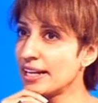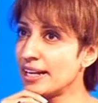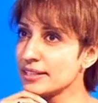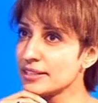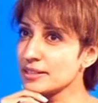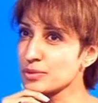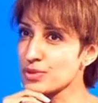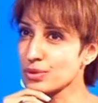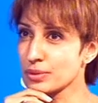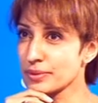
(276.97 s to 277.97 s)
And it
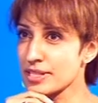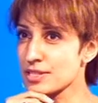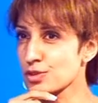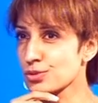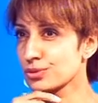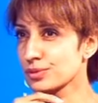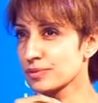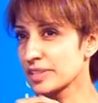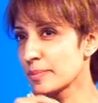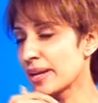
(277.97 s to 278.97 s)
was always
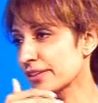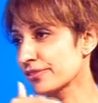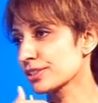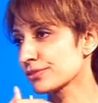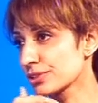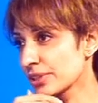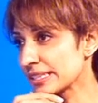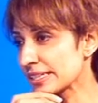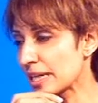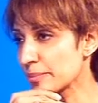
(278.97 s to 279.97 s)
with the benefit of
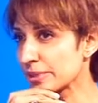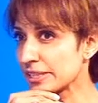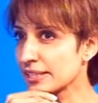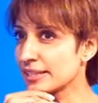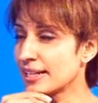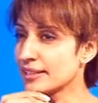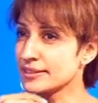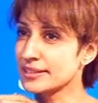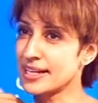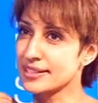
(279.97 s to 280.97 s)
growing the company
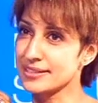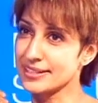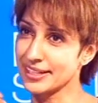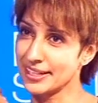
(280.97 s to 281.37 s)
and